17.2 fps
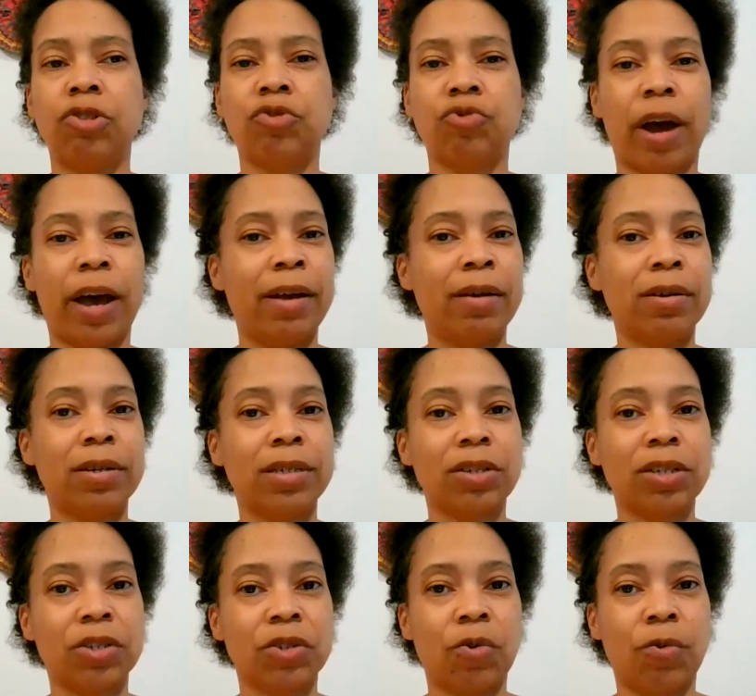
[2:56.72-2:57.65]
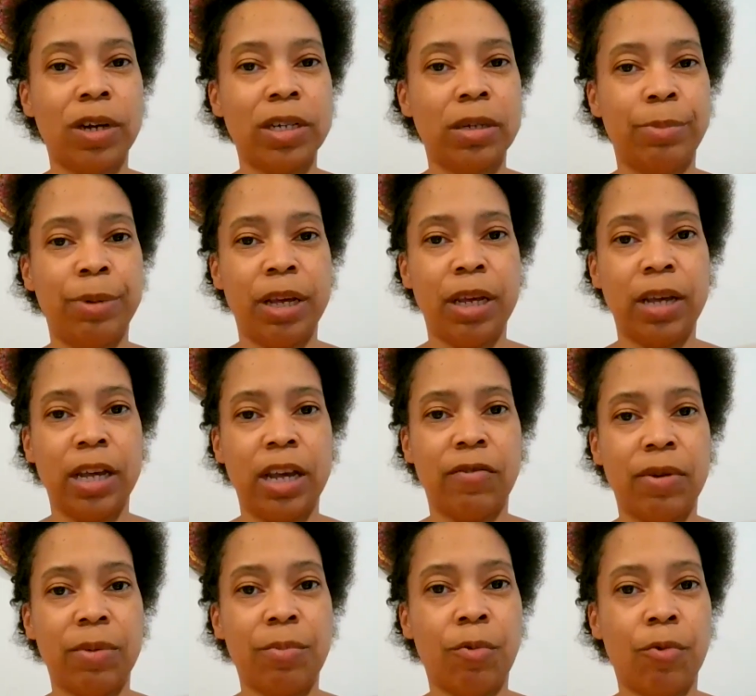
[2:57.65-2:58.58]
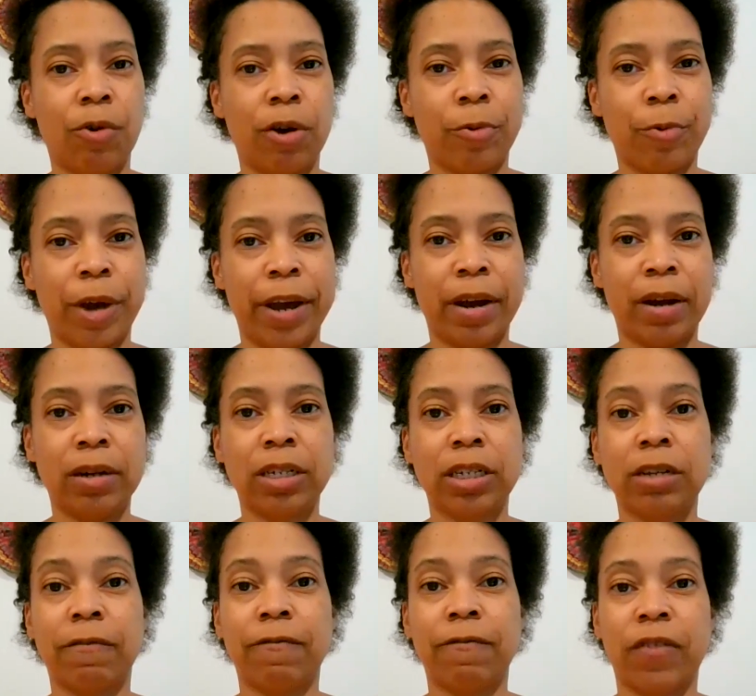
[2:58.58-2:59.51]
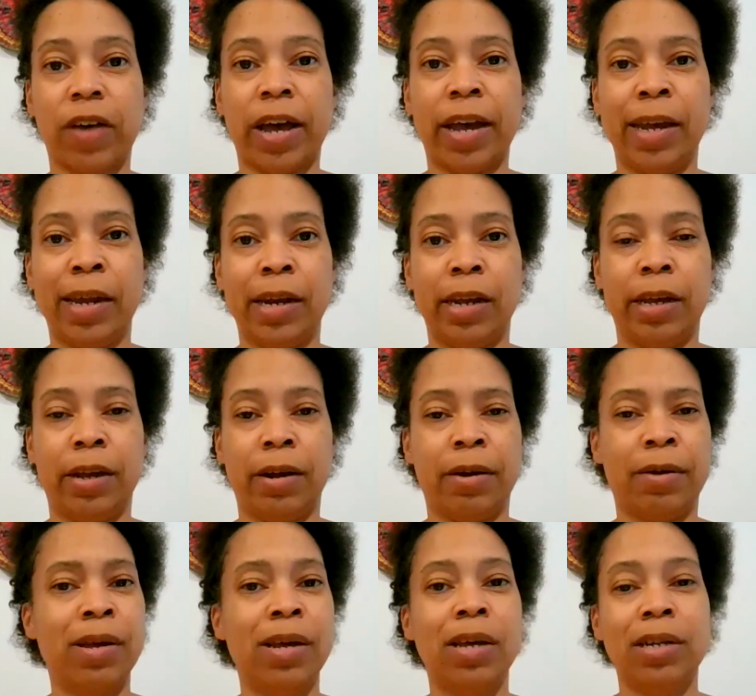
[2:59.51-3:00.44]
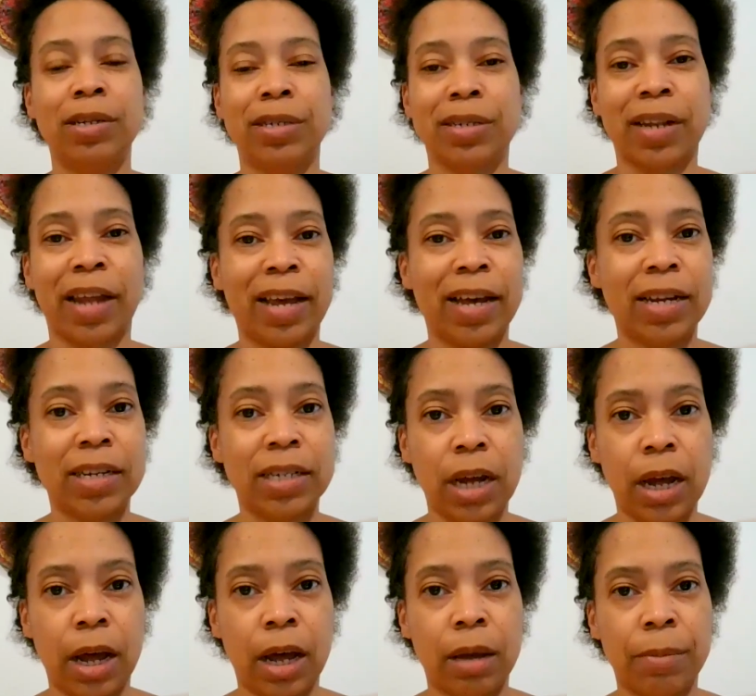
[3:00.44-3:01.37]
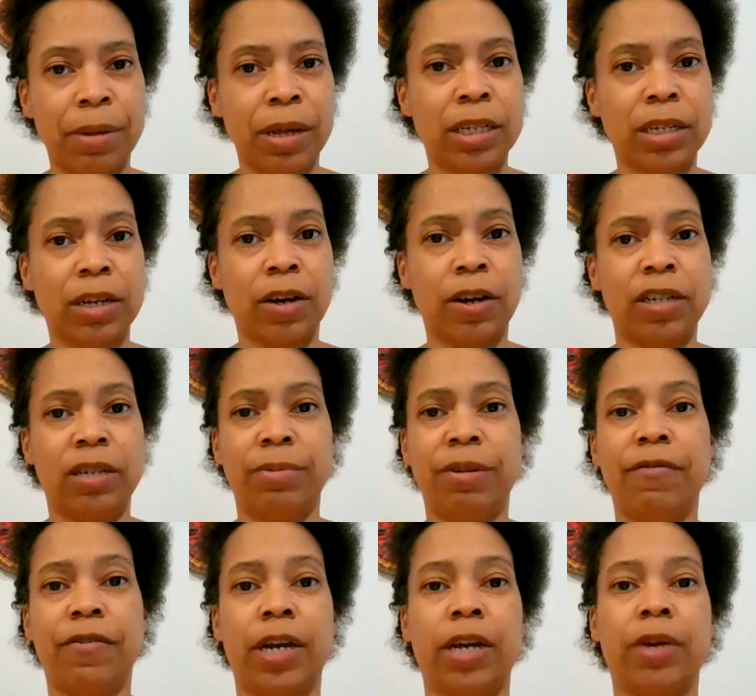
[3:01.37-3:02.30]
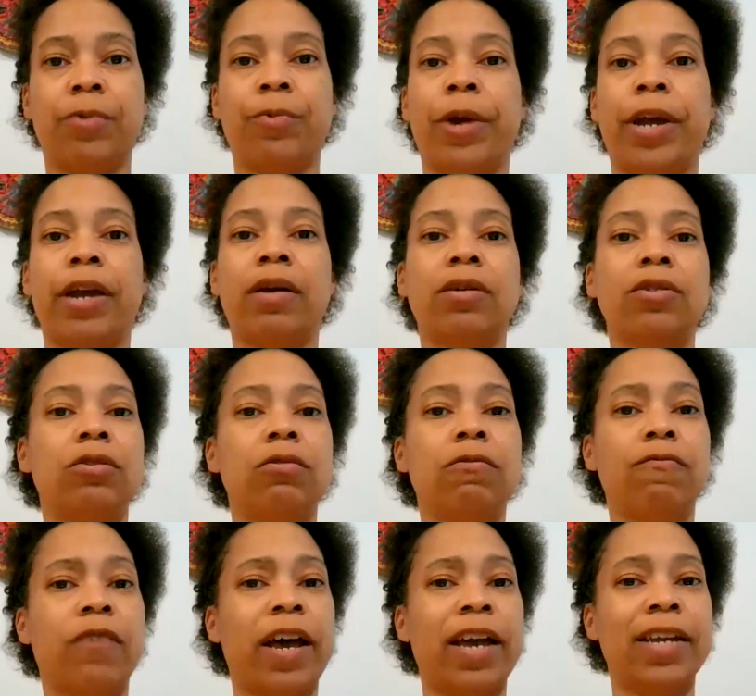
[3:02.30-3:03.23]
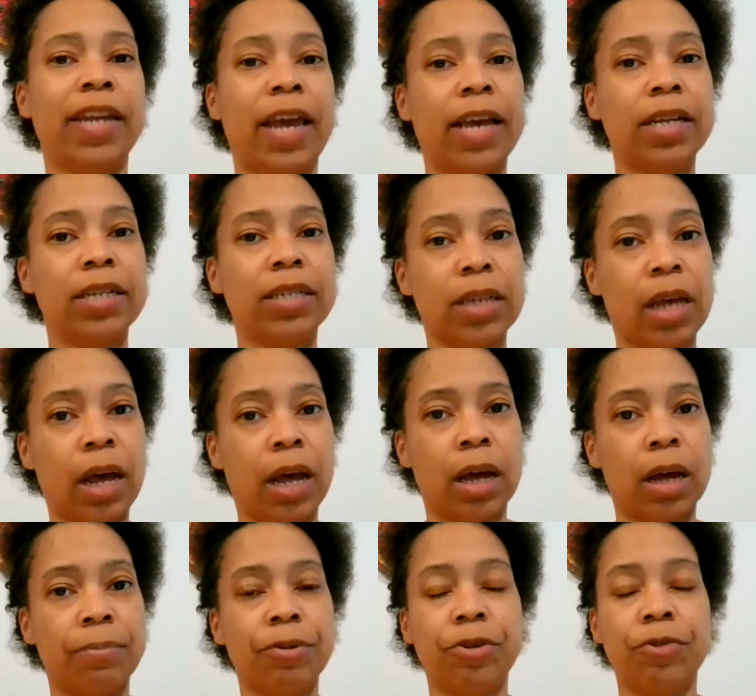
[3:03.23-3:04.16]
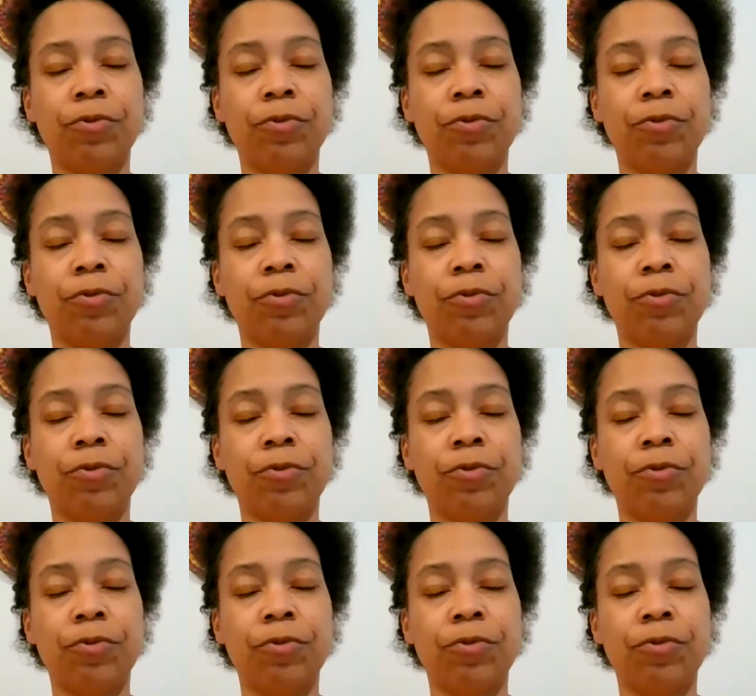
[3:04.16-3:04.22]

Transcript: Dryers is going to be even more rare to find here, just like a tub. It's going to be very rare to find a tub.